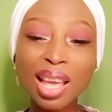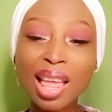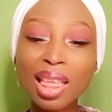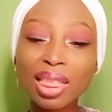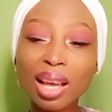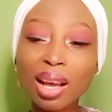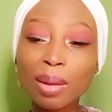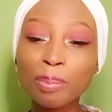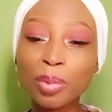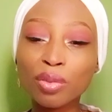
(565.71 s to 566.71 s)
that
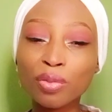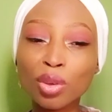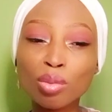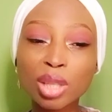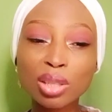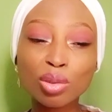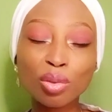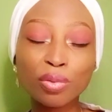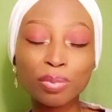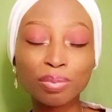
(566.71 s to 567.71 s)
perfume that sort of
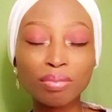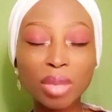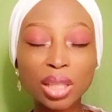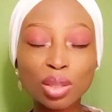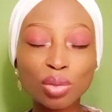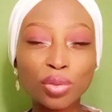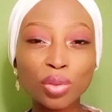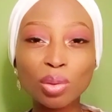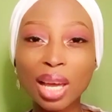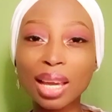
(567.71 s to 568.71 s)
makes you feel
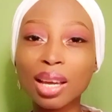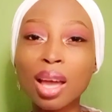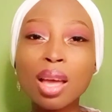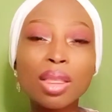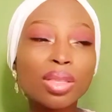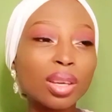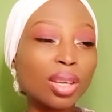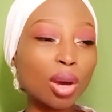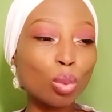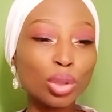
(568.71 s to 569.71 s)
like the girl
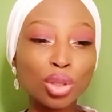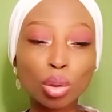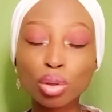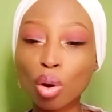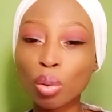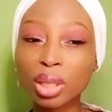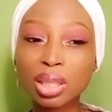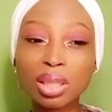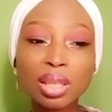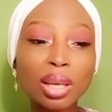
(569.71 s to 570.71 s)
with the authority,